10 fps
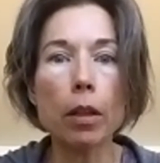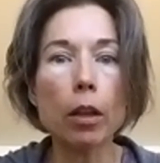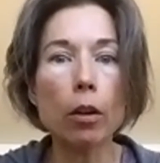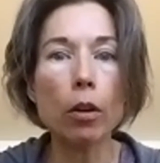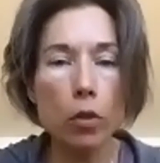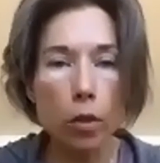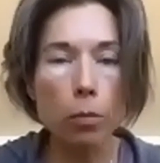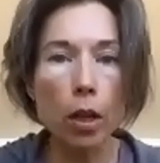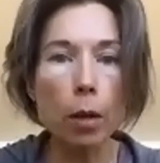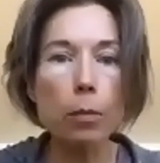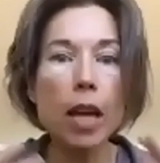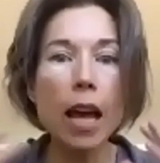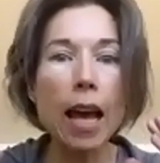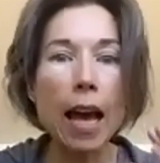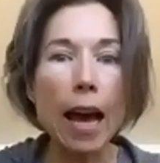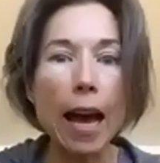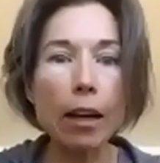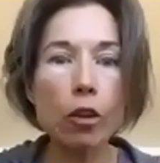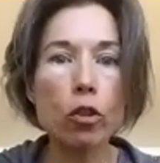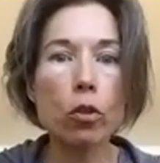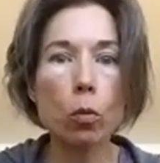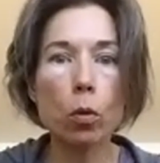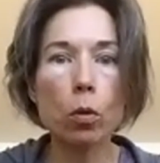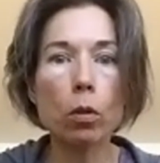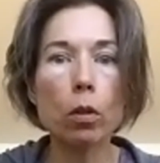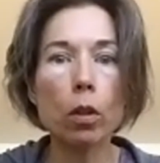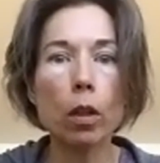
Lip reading: There are sometimes actual